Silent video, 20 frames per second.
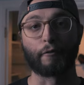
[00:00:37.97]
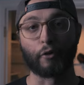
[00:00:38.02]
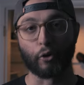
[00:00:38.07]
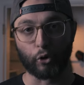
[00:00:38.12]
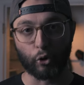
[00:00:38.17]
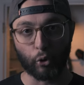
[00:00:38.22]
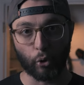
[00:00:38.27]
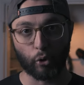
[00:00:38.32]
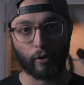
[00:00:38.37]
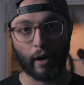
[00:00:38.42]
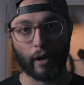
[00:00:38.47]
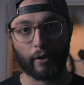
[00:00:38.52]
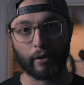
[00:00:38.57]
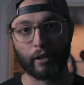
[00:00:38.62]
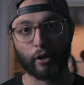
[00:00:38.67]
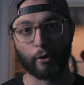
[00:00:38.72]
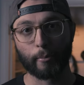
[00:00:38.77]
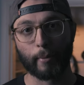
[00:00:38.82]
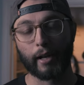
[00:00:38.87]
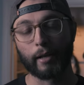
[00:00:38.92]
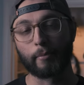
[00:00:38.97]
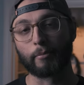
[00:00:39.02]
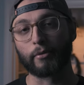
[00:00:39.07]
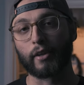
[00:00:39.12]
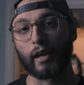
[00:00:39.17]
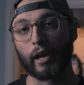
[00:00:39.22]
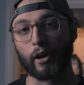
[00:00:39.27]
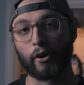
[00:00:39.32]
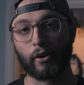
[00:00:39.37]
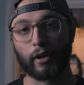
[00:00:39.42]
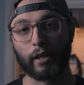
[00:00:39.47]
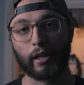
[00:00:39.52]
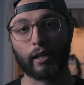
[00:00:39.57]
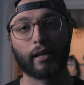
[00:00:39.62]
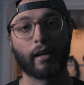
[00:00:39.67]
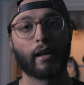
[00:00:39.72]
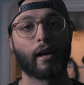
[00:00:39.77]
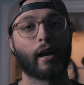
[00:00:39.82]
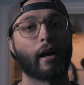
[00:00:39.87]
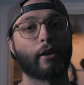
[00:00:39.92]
If you're new around here, my name's Garrity.